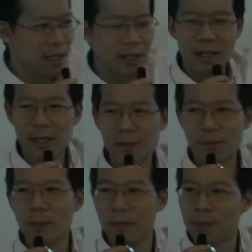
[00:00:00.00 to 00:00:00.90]
they
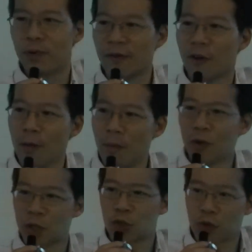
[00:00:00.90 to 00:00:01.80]
probably prefer
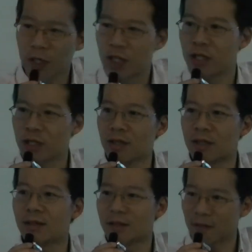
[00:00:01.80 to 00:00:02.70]
more
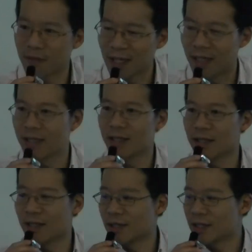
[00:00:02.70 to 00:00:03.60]
structured sort of
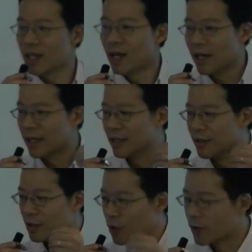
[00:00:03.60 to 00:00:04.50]
guidance
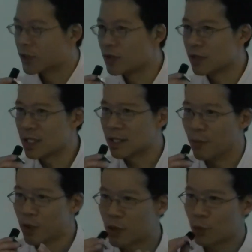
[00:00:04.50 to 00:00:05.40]
in going through the
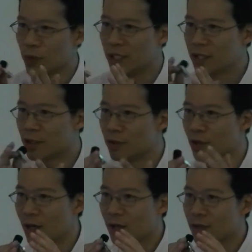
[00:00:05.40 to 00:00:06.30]
system, which we need
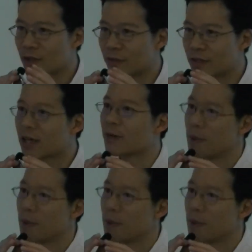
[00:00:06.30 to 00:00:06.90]
to sort of take a